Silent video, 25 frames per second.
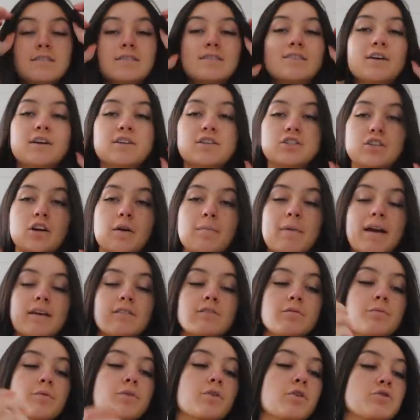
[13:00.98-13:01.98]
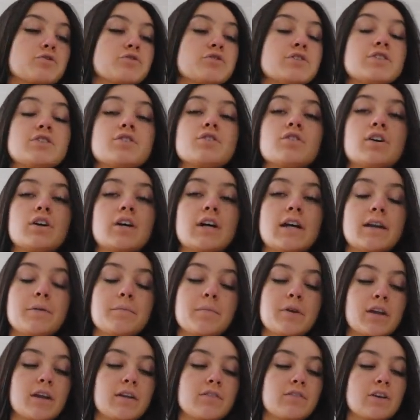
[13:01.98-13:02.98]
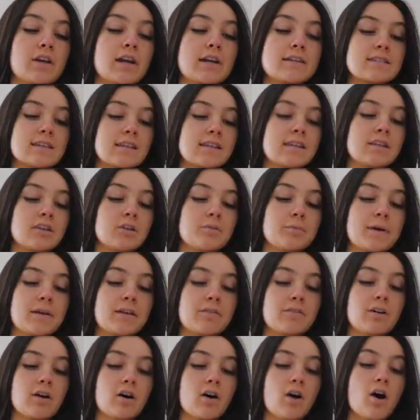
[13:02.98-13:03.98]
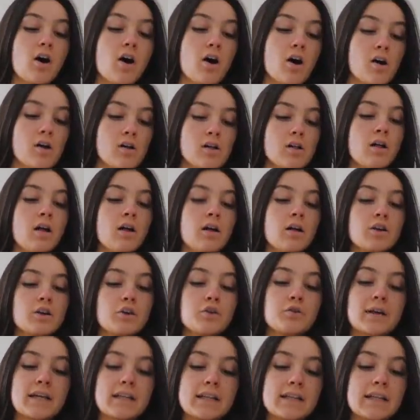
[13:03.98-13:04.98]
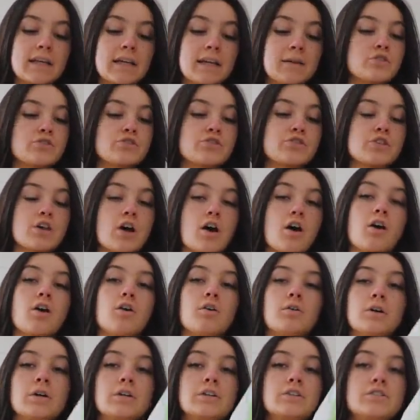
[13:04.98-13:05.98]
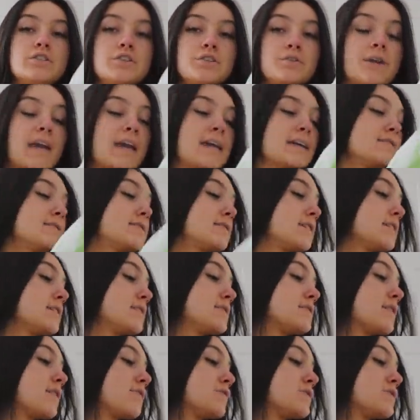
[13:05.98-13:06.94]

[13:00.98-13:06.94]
so I just got back from the grocery store. I'm gonna give you guys a little bit of a haul quickly. So, 2 cases of